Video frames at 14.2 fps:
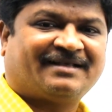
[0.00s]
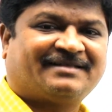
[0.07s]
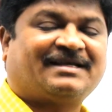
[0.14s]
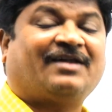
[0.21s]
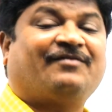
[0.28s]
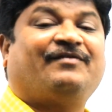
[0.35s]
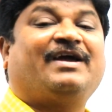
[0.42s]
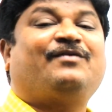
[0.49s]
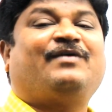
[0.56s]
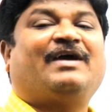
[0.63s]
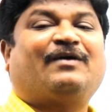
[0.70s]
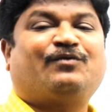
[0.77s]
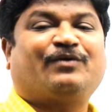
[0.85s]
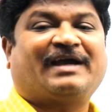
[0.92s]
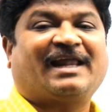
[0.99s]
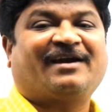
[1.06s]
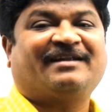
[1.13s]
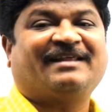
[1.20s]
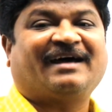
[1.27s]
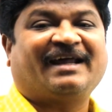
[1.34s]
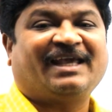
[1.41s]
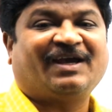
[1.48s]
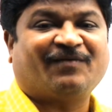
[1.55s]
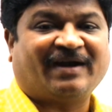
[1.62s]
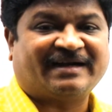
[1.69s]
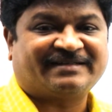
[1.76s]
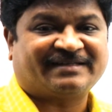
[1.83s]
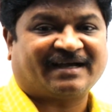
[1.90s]
Sir, where we have to calculate the R
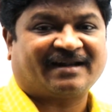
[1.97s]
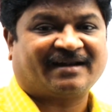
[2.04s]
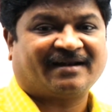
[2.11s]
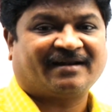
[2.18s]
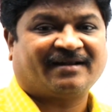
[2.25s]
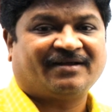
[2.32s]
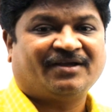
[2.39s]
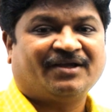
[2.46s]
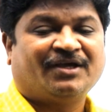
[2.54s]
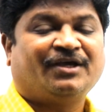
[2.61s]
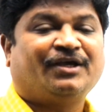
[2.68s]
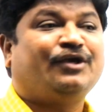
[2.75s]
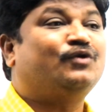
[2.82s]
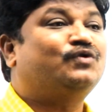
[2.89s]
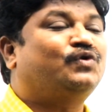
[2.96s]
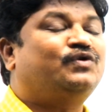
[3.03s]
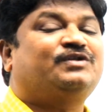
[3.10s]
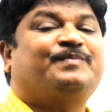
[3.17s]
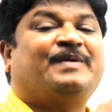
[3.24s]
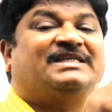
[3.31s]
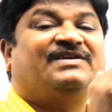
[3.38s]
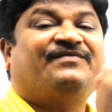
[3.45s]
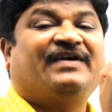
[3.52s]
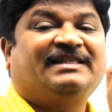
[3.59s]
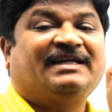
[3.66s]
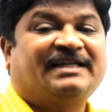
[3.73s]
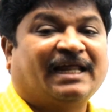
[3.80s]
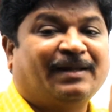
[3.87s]
equivalent, sir? You should
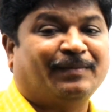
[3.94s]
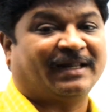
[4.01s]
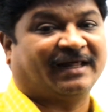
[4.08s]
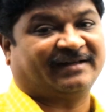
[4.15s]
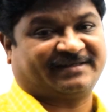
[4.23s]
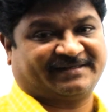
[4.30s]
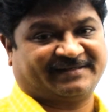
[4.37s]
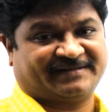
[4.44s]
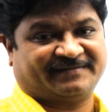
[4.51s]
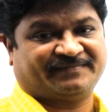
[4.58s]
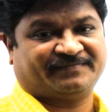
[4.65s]
specify the terminals.